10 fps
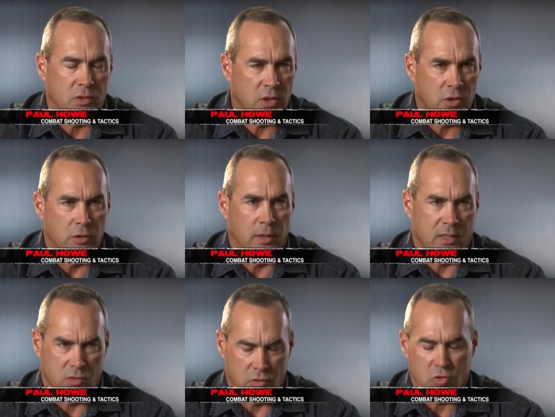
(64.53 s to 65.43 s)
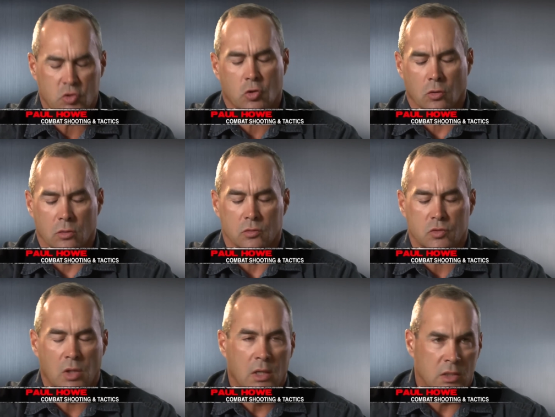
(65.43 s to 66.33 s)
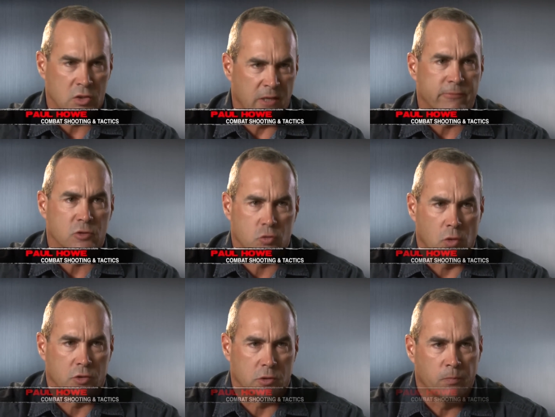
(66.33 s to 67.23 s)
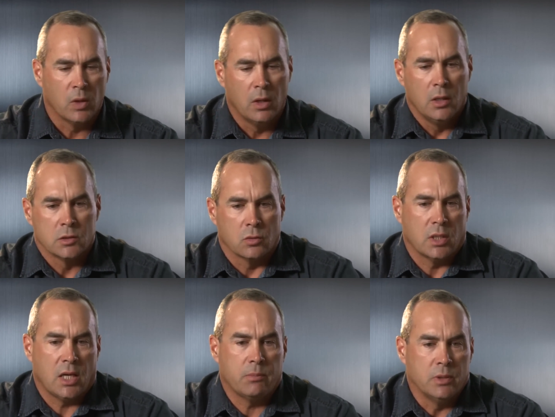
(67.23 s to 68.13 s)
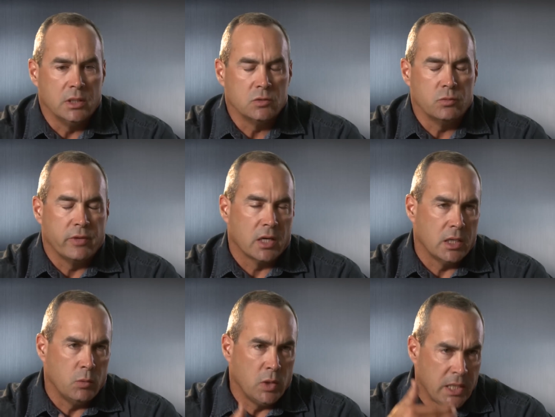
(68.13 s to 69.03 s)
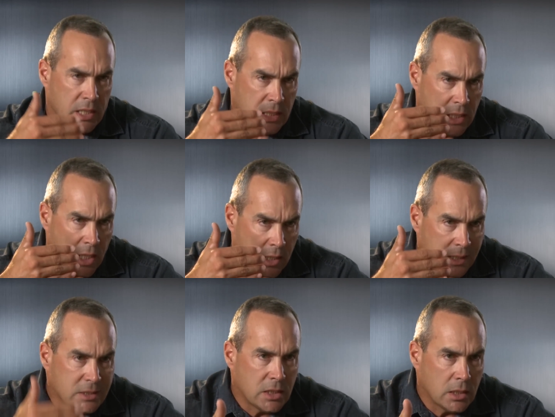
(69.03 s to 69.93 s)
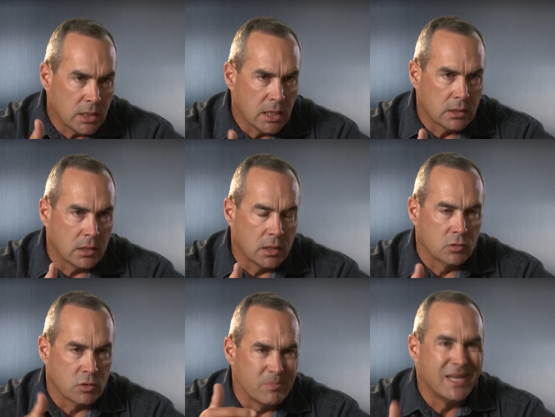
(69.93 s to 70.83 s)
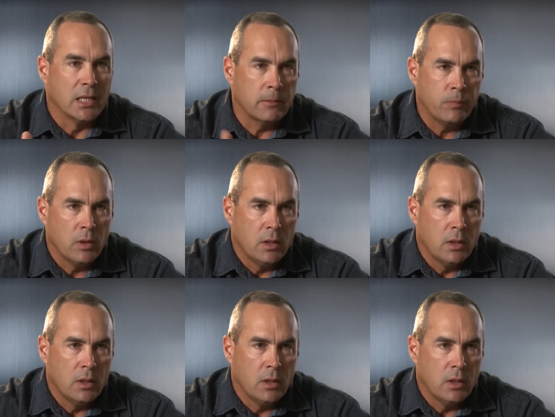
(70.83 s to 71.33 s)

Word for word: When I say tier assets, his colonels, his infrastructure. So what happened is we got an intel hit that there was a meeting.